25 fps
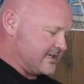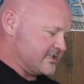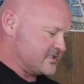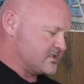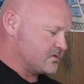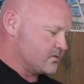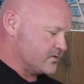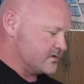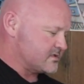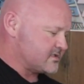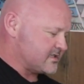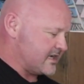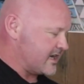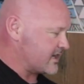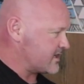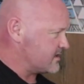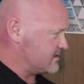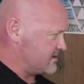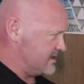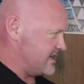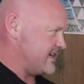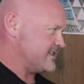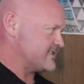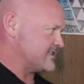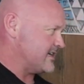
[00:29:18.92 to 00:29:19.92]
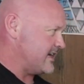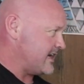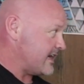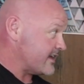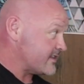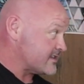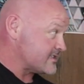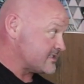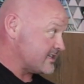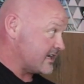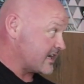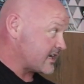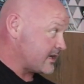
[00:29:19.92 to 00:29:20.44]
gets to the SR,
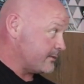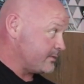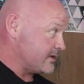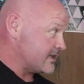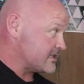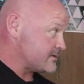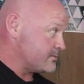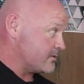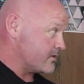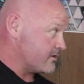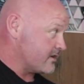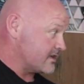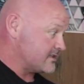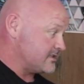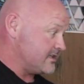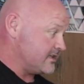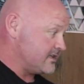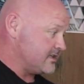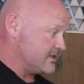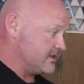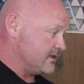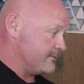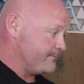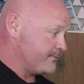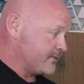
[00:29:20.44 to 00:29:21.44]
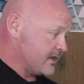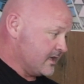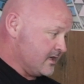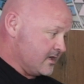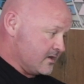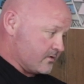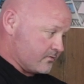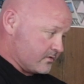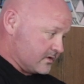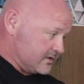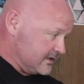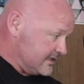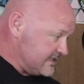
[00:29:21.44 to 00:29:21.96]
the sarcoplasmic reticulum,
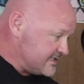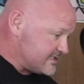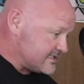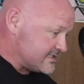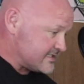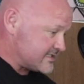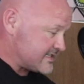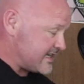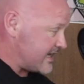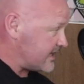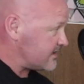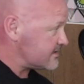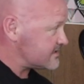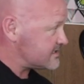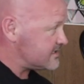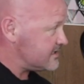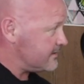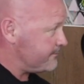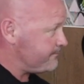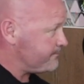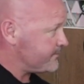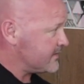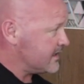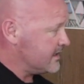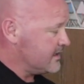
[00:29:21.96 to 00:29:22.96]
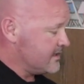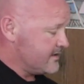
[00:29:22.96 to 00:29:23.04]
releases calcium.